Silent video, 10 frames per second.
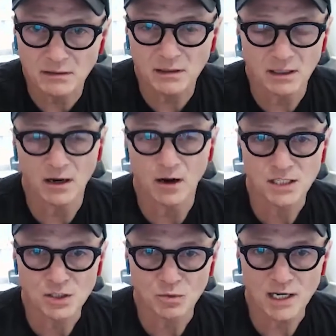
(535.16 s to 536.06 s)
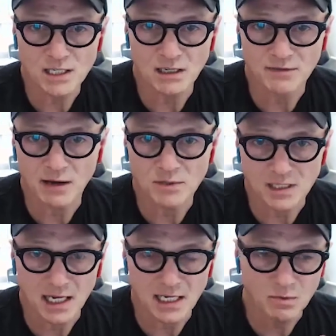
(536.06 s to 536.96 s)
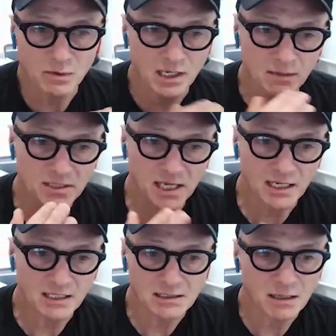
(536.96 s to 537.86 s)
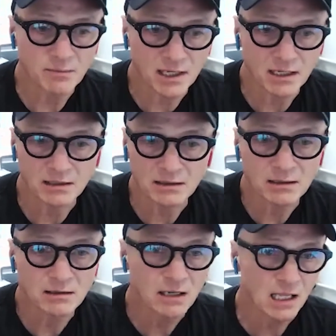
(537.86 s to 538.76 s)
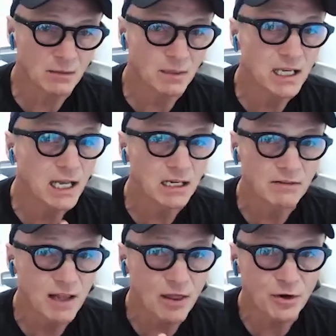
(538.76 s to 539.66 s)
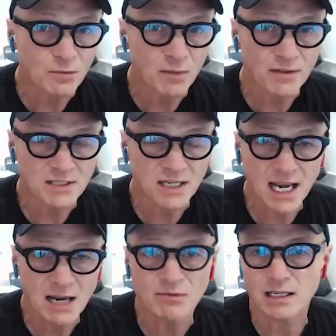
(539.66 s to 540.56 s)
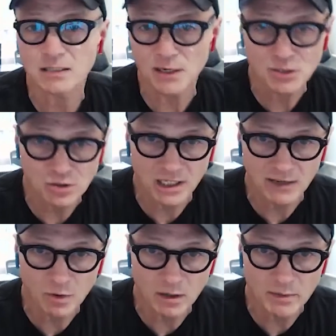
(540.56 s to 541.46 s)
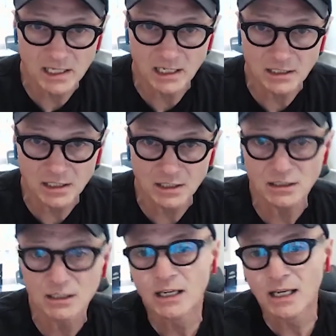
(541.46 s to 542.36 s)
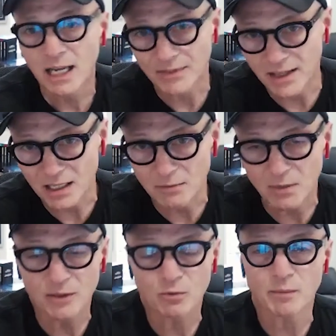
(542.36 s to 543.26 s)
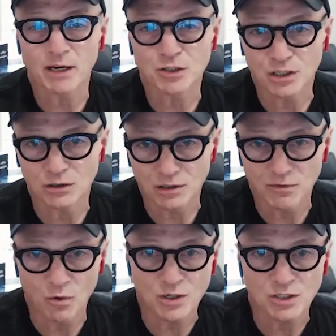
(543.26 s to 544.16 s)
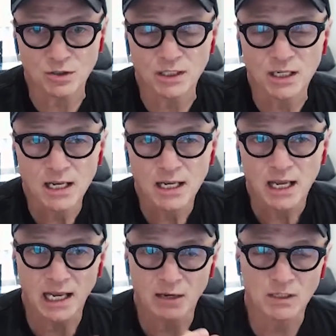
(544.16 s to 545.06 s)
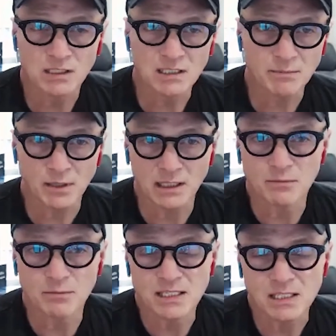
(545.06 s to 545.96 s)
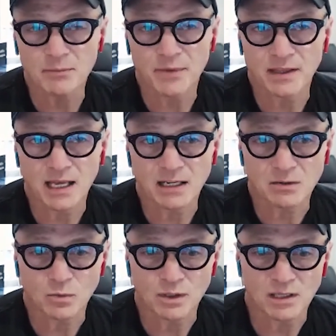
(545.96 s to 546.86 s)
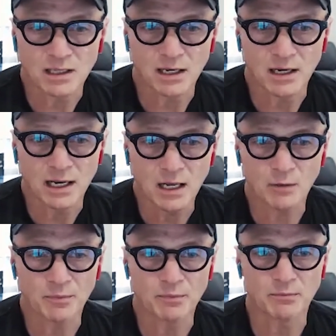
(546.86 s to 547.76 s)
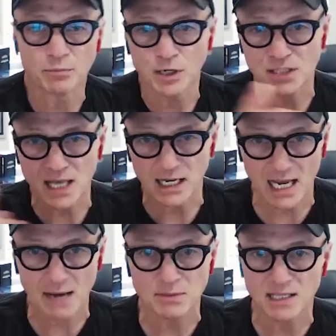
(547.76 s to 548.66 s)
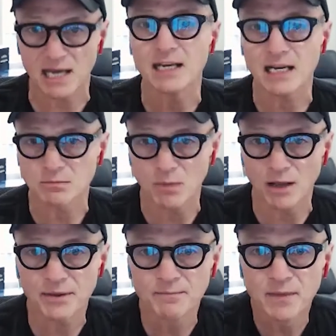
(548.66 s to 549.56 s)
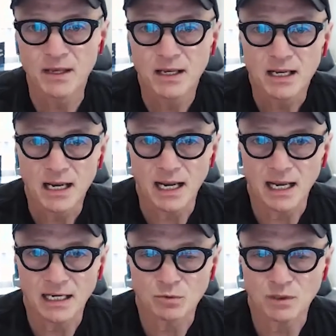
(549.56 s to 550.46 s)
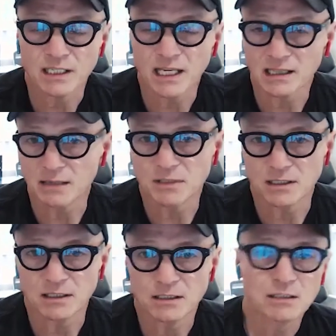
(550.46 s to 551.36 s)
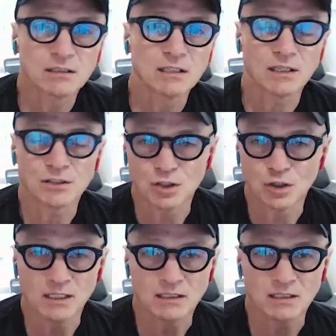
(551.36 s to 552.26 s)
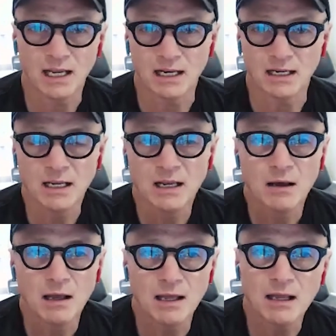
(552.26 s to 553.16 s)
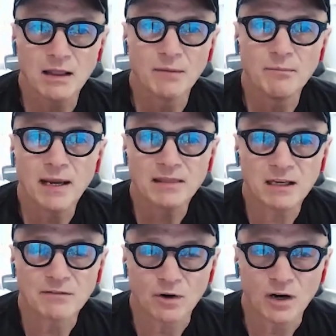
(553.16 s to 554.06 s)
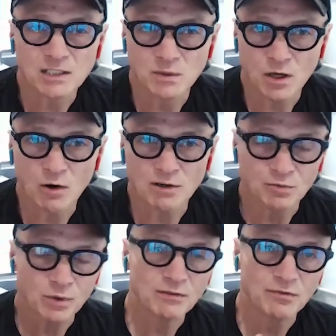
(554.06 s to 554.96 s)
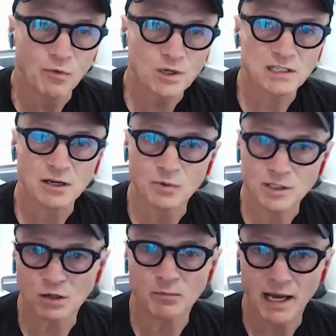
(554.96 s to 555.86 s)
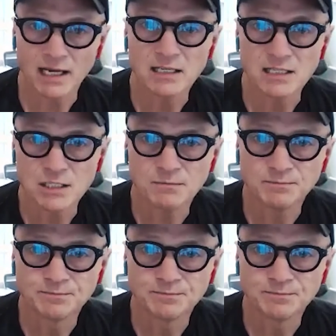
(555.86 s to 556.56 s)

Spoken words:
in our situation, if that was the case, we would end up sending something at the beginning of that 3rd month saying, hey, we've got a special gift we're going to be sending to you at the end of the month. We want to make sure you look forward to it. And it would typically be something that would then help bridge that gap to that next month. Okay. And to really get them to consume it. And the main thing for us was always reinforcing their original buying decision.